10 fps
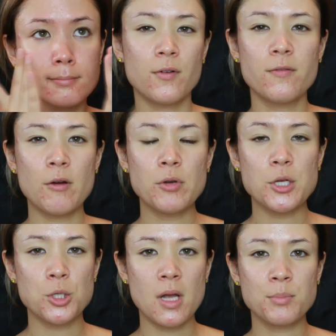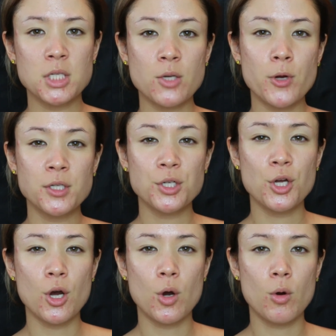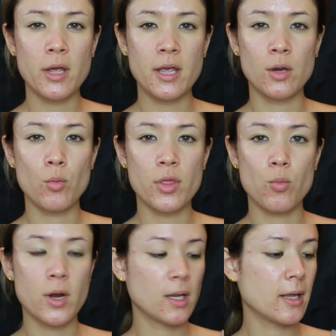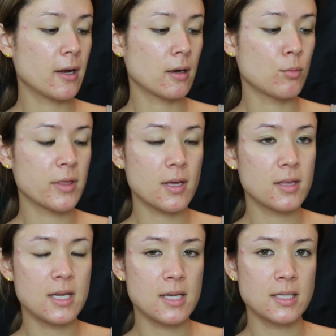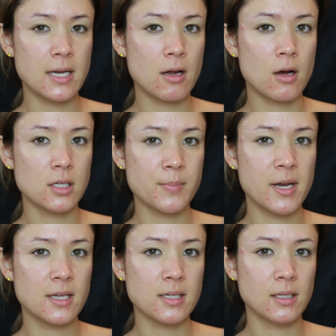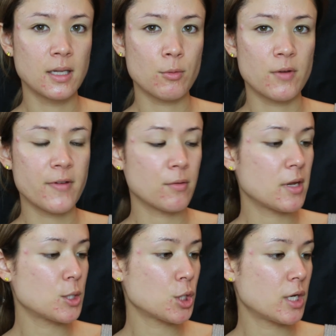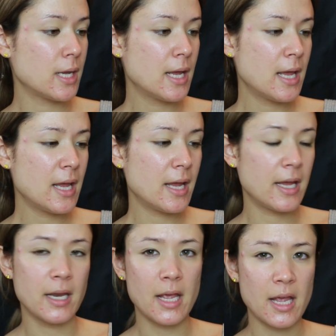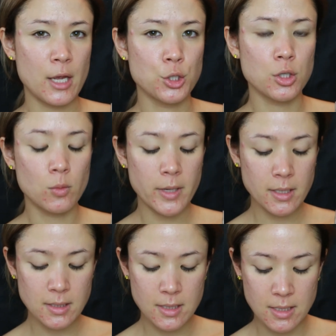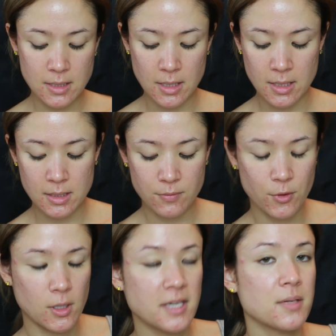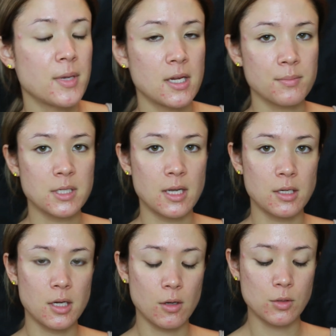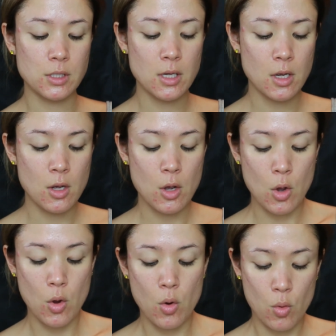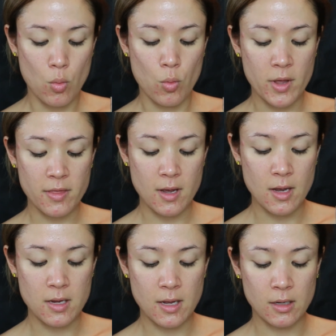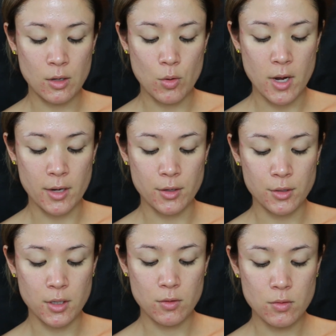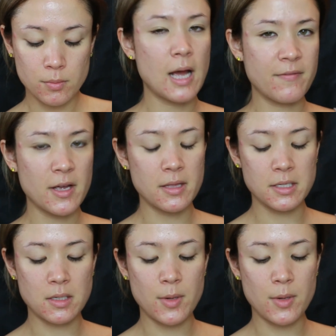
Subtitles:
For foundation, I'm just going to go in with one layer with the Same Cosmetics Liquid Foundation in Angel Wings. This is for light to medium skin tones with a yellow undertone. I find this to